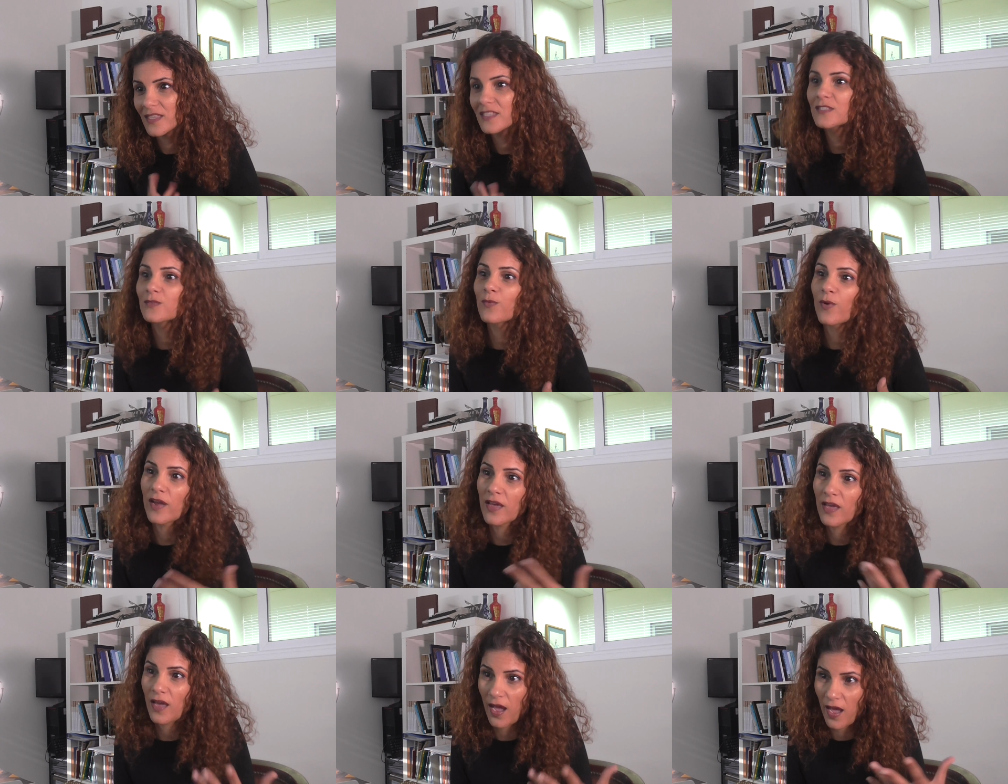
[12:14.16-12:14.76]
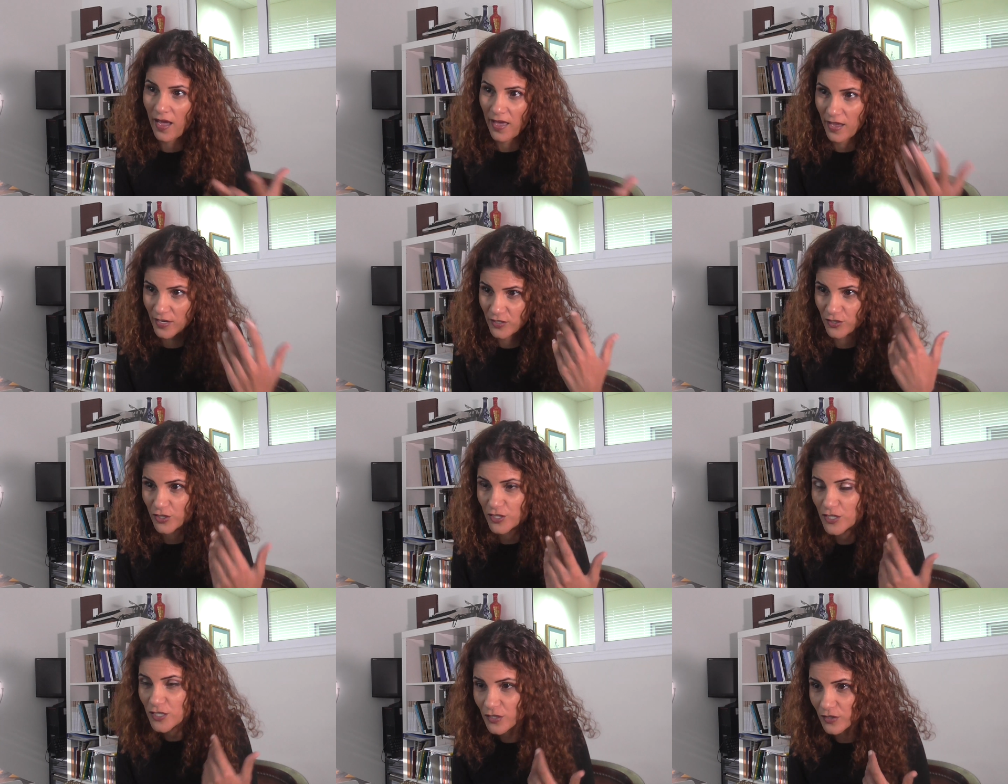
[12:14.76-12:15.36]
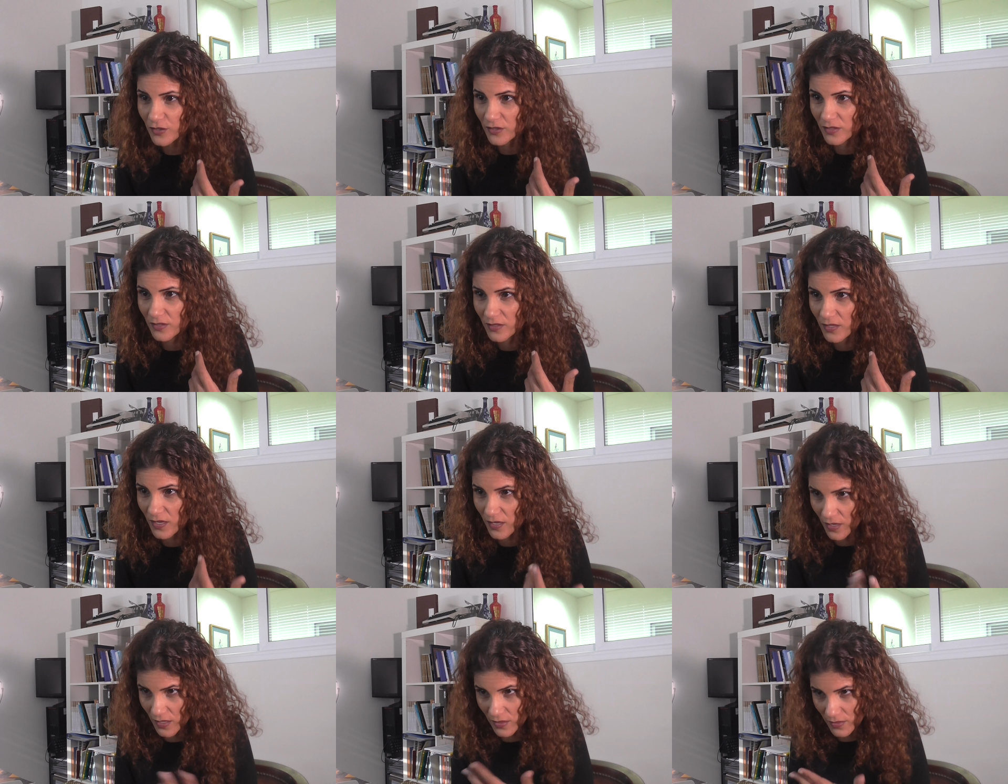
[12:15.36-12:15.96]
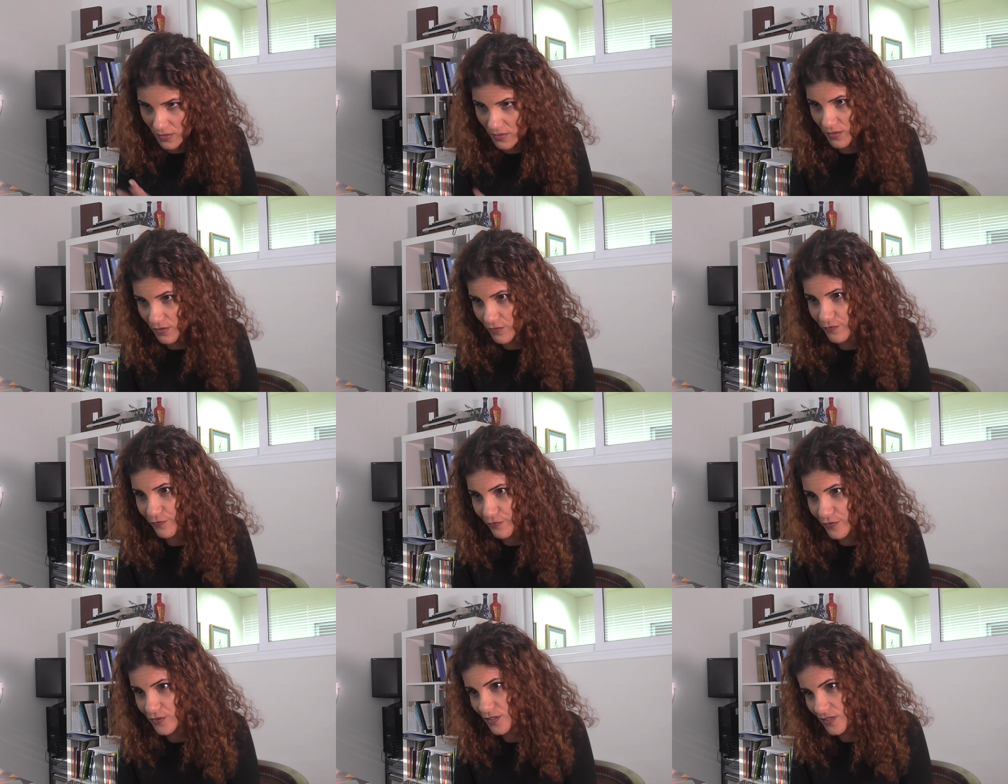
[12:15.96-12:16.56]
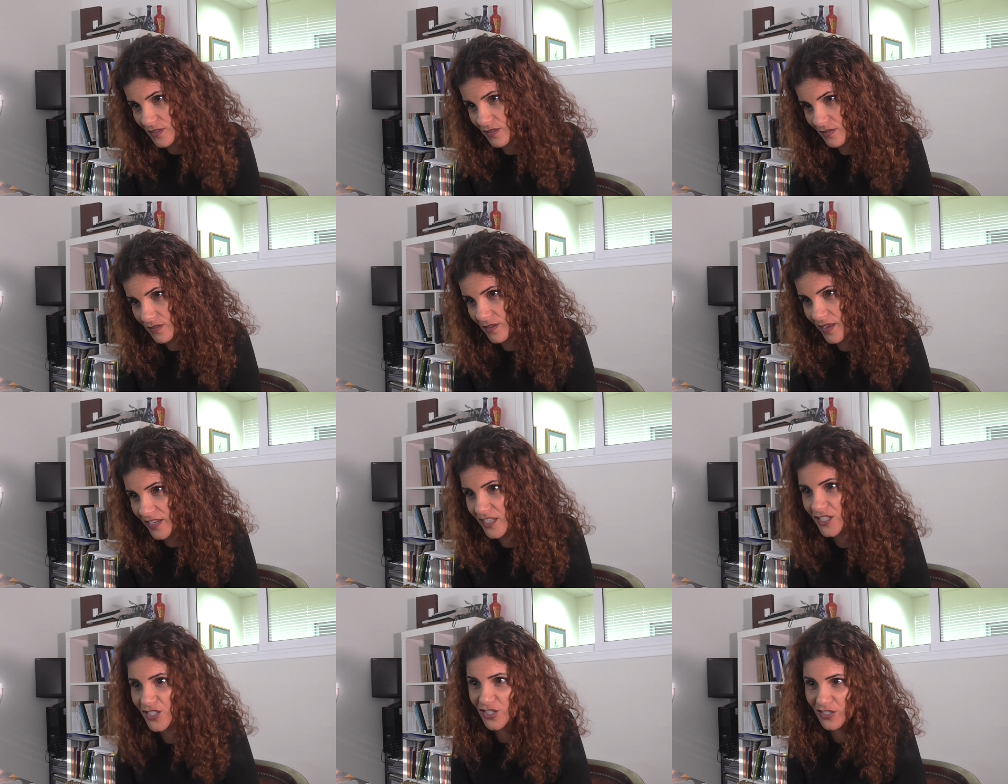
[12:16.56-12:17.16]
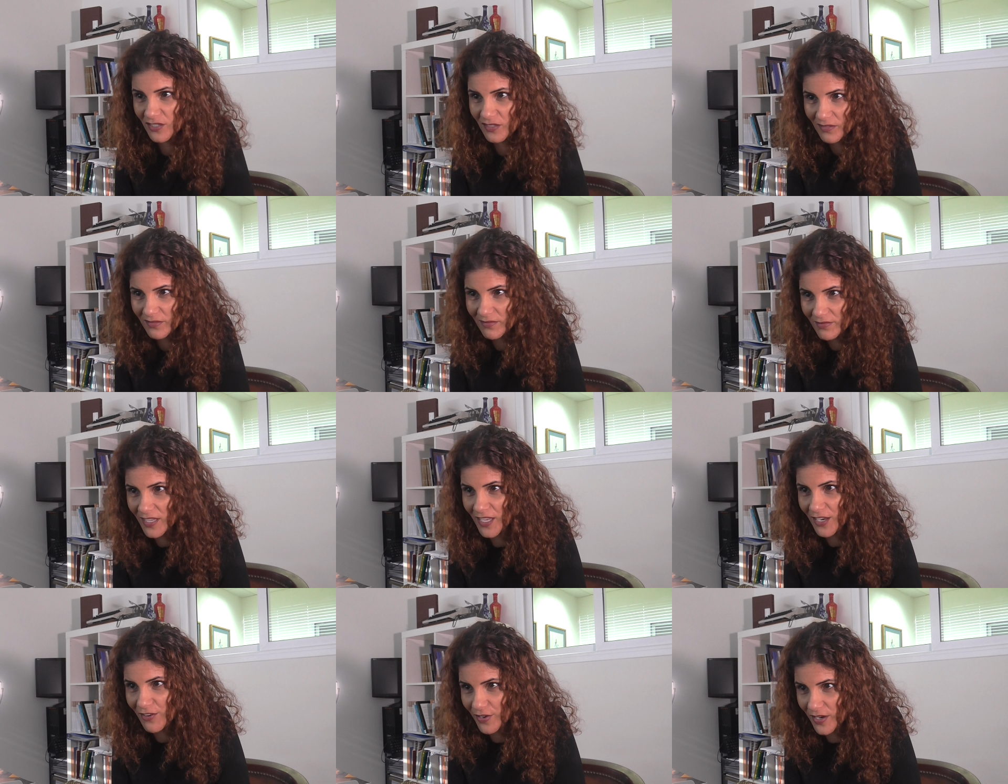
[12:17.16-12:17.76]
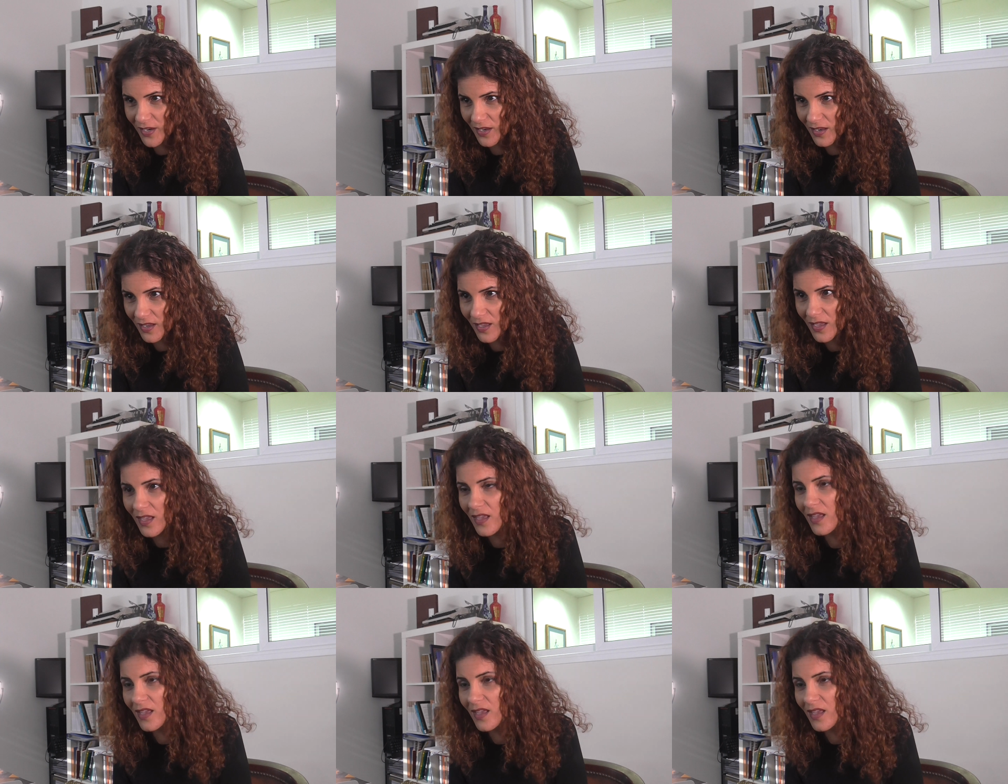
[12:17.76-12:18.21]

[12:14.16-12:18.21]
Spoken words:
This is why I understood at the first initial hearing.